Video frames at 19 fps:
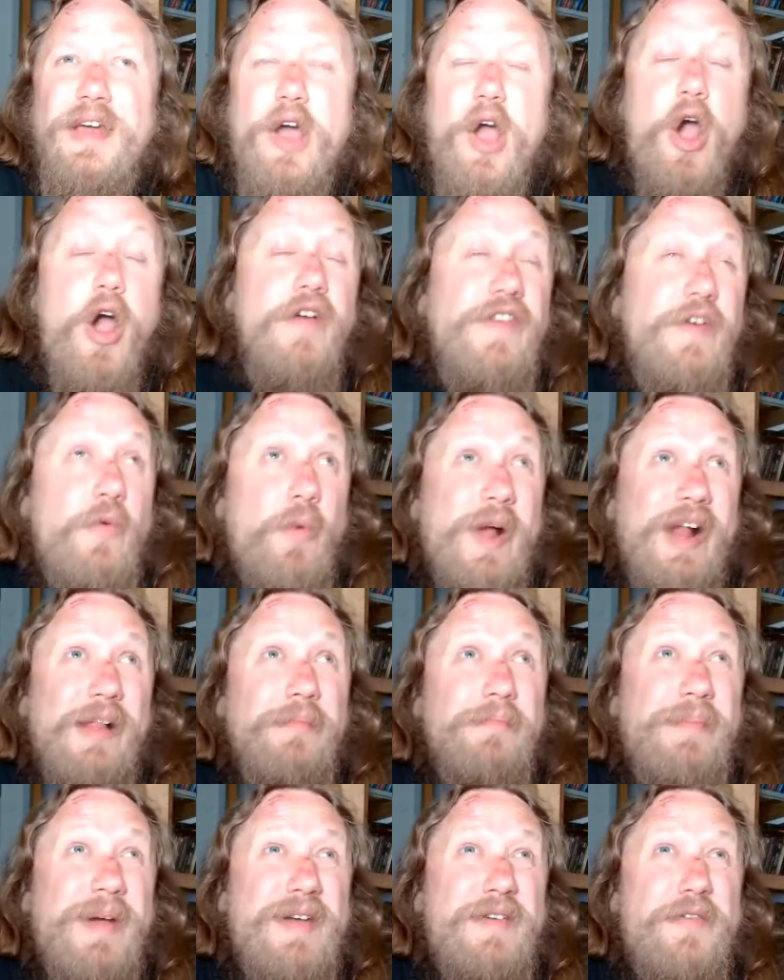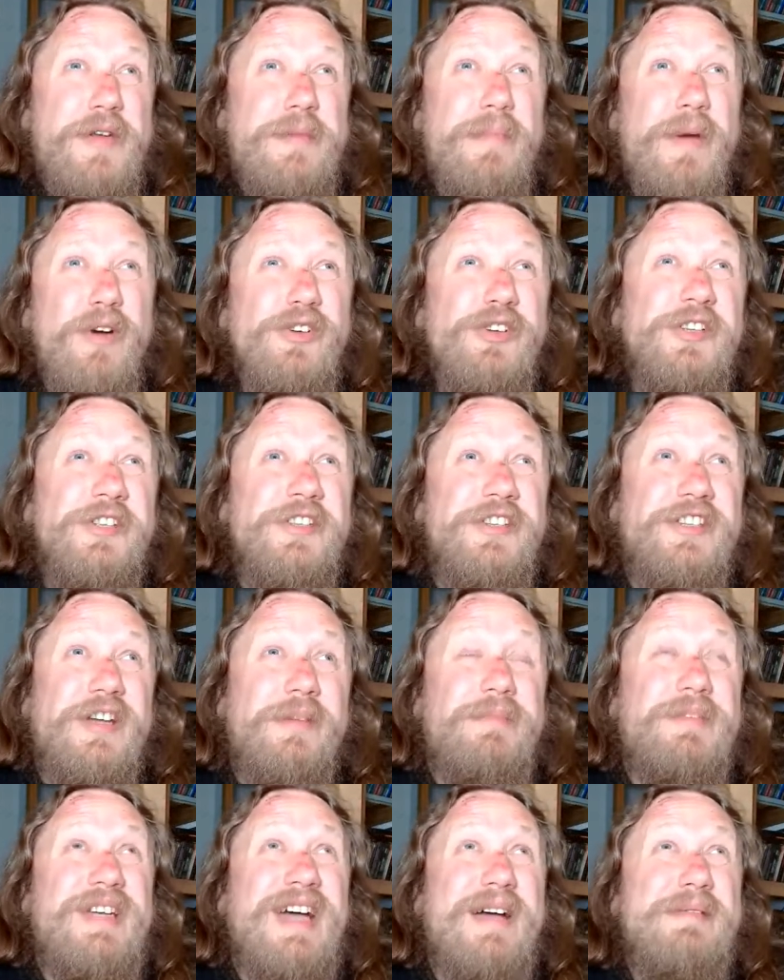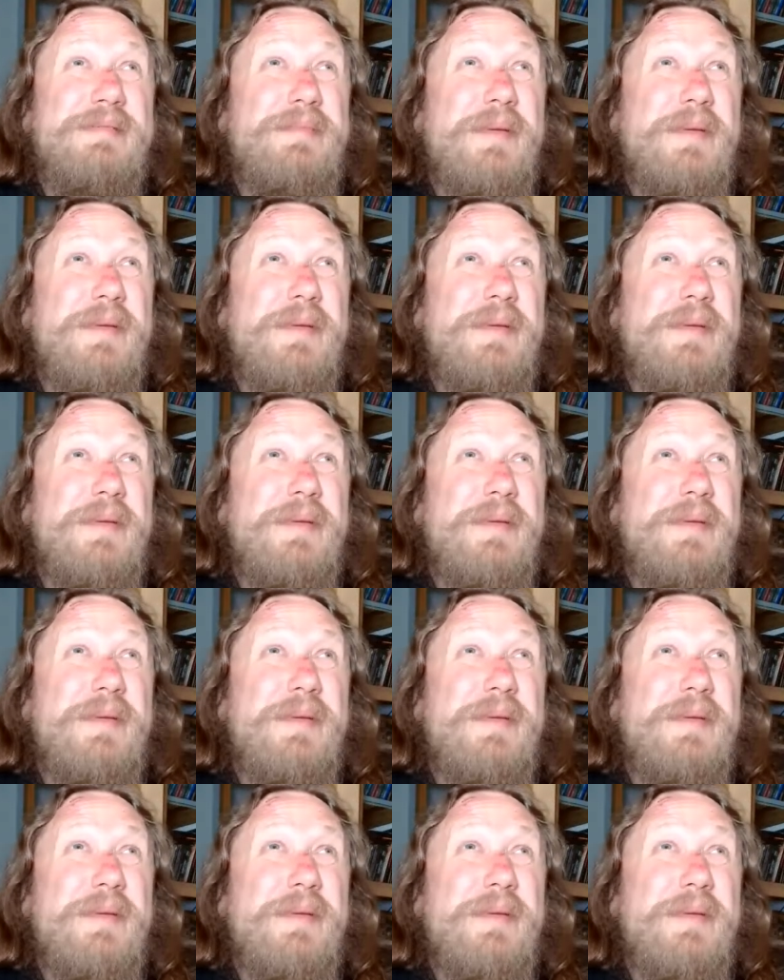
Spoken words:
overwhelmed by their emotions sometimes,